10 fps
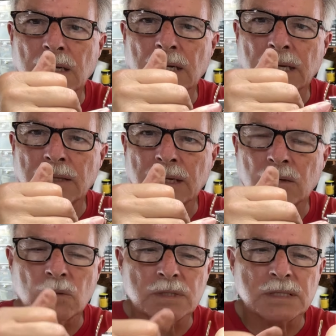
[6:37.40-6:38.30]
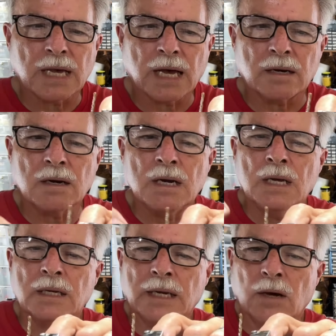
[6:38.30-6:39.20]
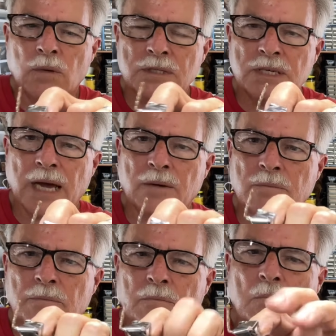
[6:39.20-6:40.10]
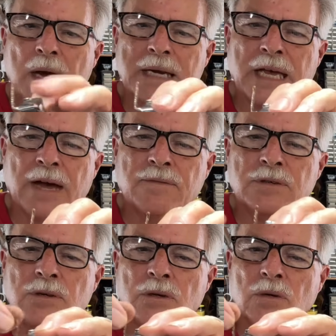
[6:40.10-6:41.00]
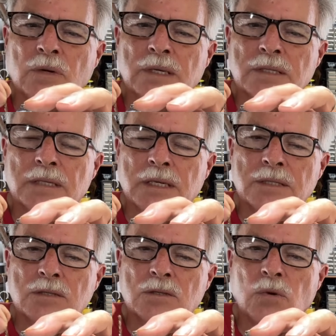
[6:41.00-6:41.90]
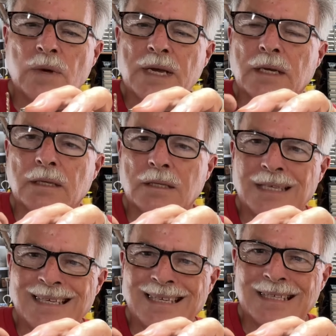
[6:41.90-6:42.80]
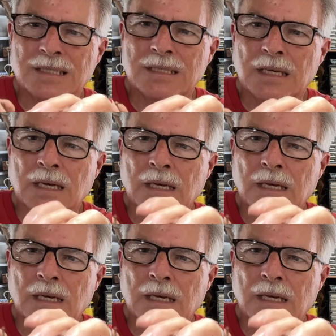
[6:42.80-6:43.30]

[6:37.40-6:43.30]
and then it will solder. Now what John might have to do is tweak these,